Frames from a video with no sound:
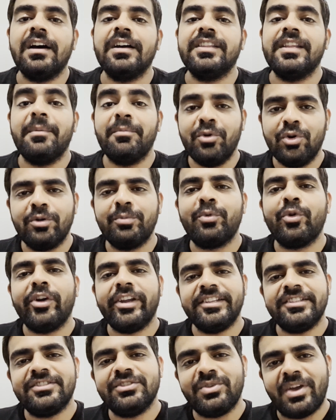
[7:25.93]
The more
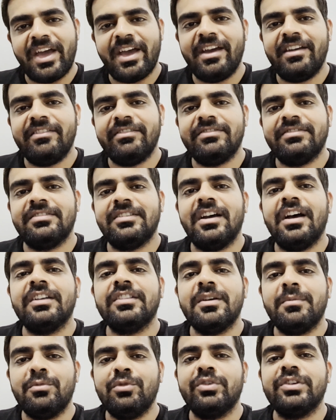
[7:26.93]
points you have,
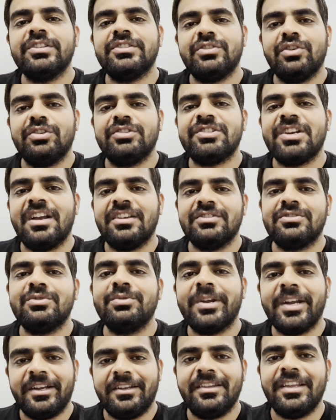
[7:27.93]
the more is your chance to
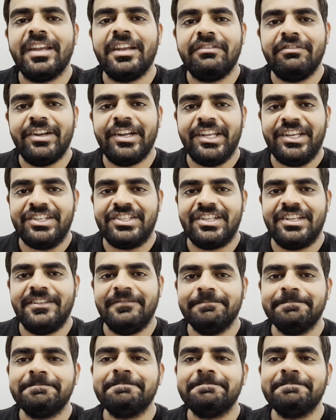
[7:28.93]
get the invitation.